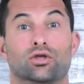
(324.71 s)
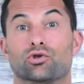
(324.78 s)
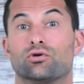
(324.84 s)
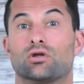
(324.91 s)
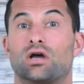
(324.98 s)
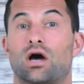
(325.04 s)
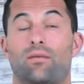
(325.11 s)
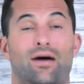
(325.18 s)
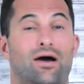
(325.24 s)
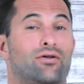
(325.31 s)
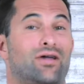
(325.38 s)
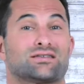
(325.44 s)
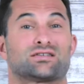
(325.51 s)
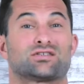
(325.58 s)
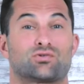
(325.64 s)
You can come
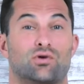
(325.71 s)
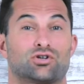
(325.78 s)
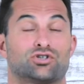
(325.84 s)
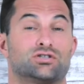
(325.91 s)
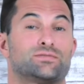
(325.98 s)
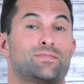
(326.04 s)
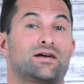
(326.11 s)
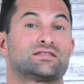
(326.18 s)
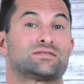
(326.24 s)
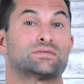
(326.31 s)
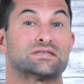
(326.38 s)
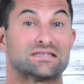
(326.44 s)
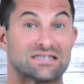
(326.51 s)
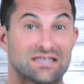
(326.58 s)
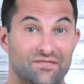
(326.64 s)
out, ask us questions about
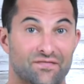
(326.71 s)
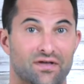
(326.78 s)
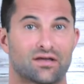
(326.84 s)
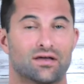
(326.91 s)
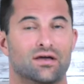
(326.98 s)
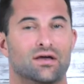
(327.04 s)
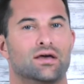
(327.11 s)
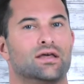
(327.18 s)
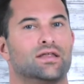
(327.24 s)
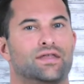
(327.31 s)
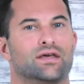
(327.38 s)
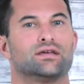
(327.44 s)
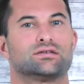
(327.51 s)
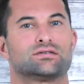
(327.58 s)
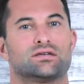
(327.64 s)
specific
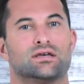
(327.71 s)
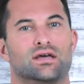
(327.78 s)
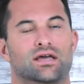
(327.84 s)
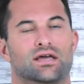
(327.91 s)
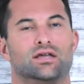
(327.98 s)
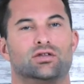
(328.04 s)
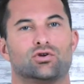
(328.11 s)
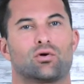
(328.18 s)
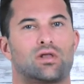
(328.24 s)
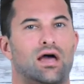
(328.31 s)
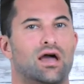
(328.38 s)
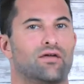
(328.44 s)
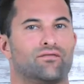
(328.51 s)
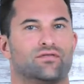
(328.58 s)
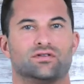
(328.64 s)
things in your life.